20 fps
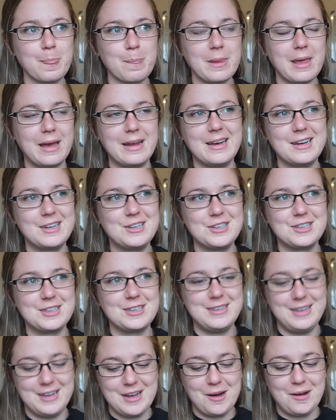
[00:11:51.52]
And I
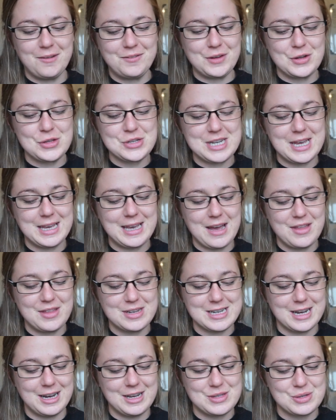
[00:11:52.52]
couldn't, you know, I forgot to take out the
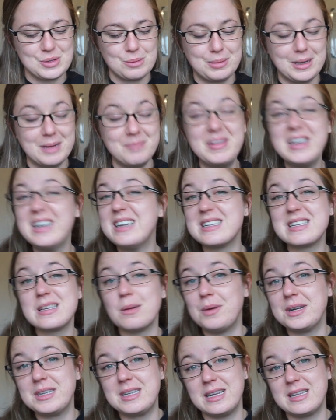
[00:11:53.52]
title, but
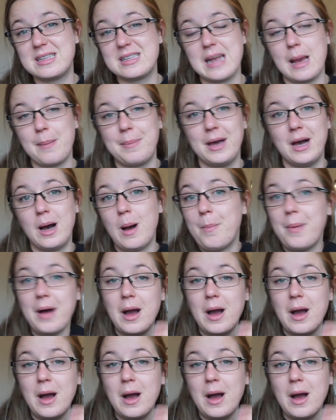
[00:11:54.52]
someone did snap it up.